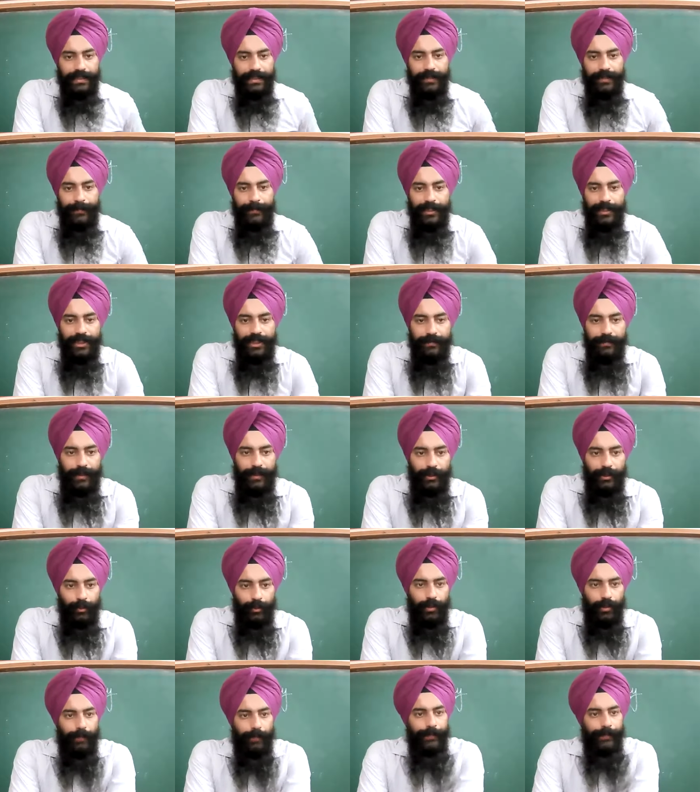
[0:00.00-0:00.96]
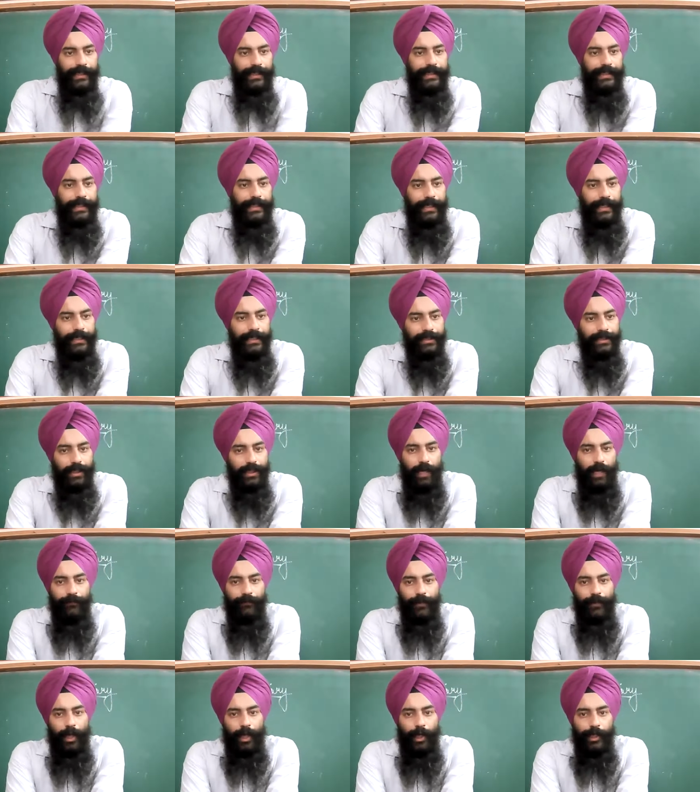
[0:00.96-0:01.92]
responsible to the maintenance
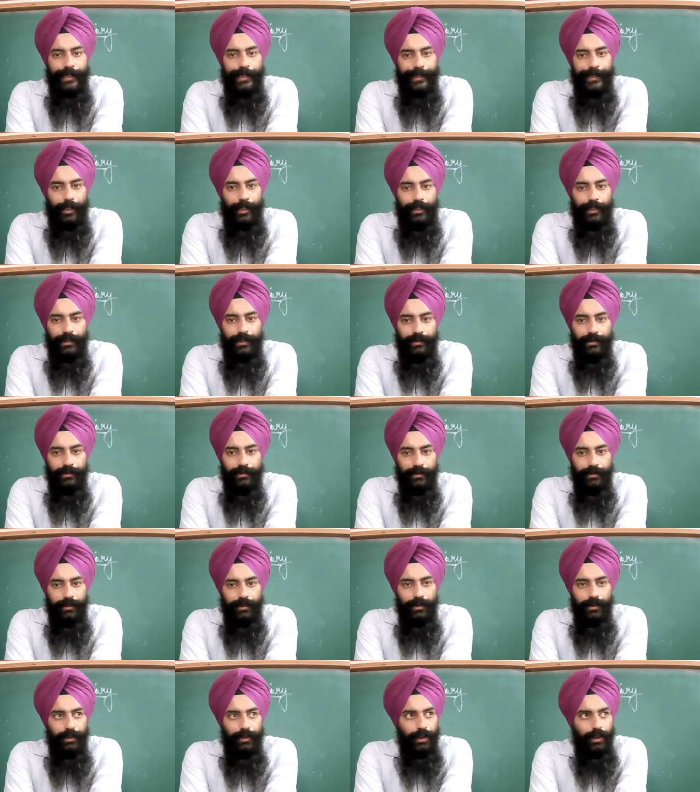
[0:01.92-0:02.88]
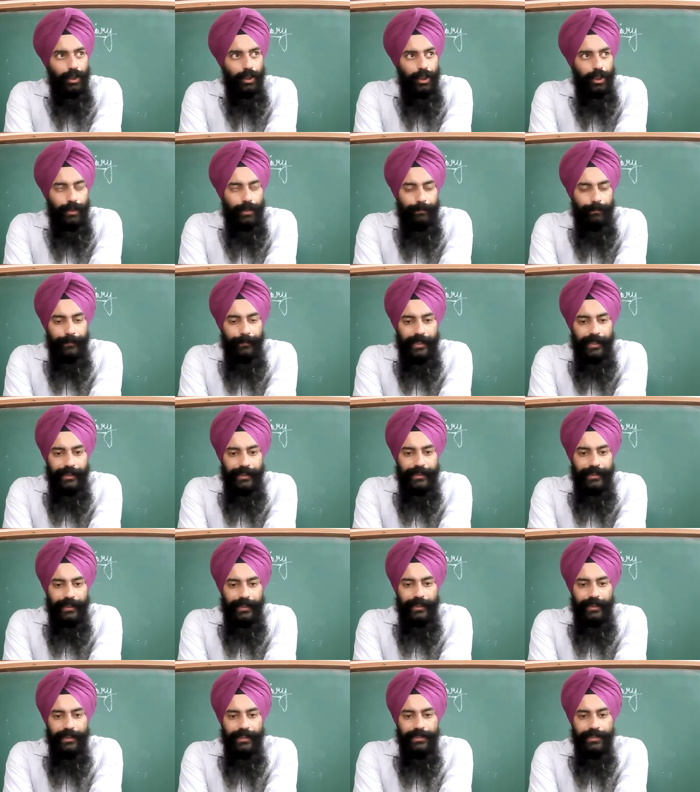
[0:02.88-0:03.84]
of law and order.
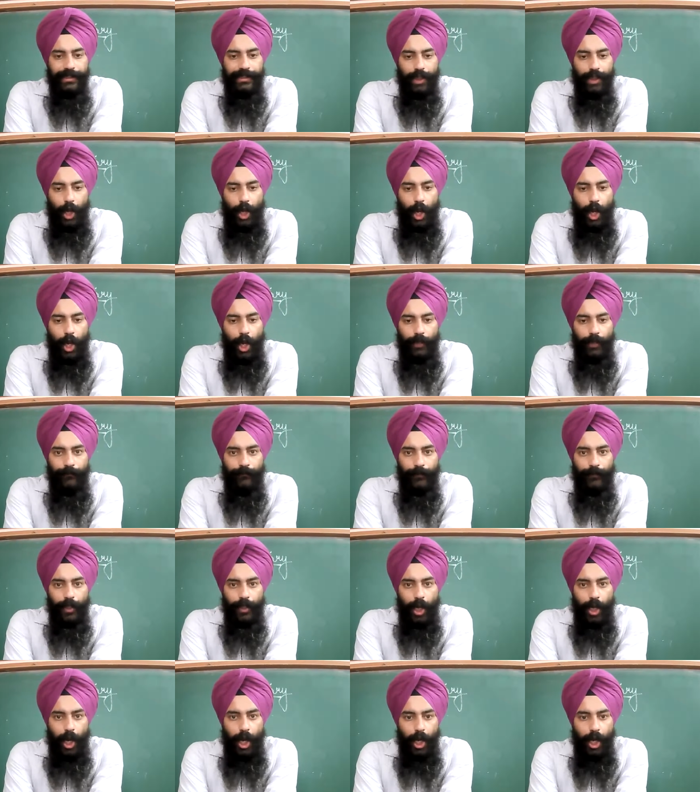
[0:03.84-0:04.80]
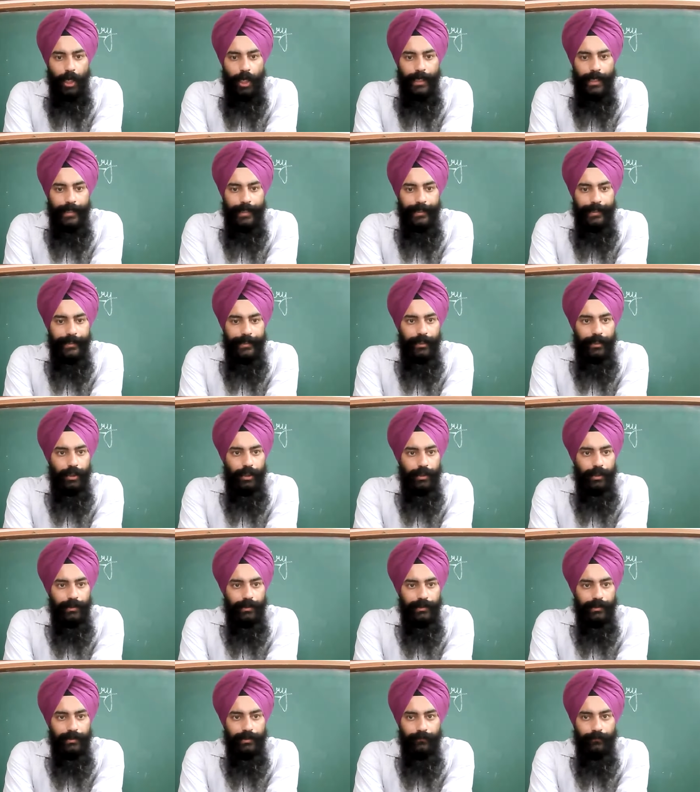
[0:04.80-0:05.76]
Maintenance of law and
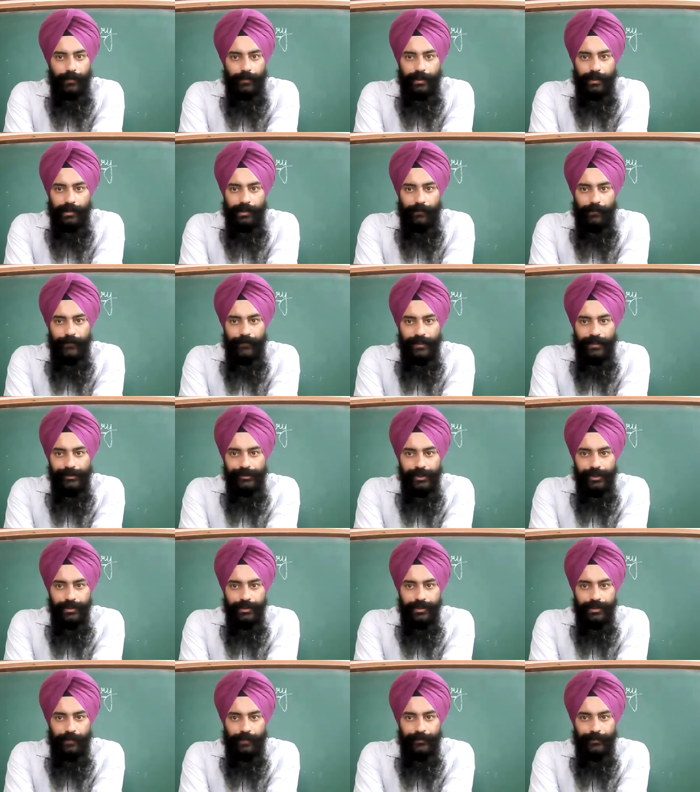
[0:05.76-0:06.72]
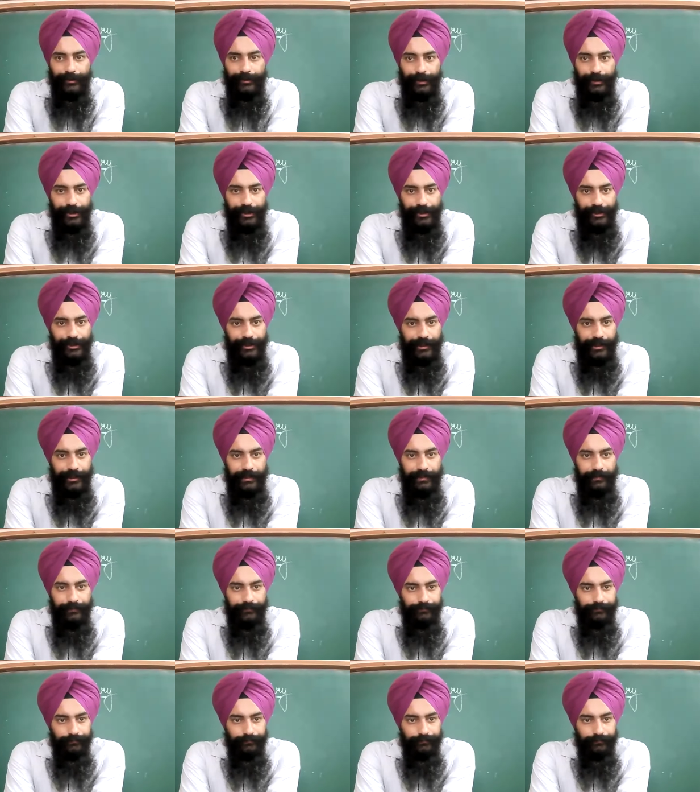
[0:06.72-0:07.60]
order. What are the functions of a judiciary?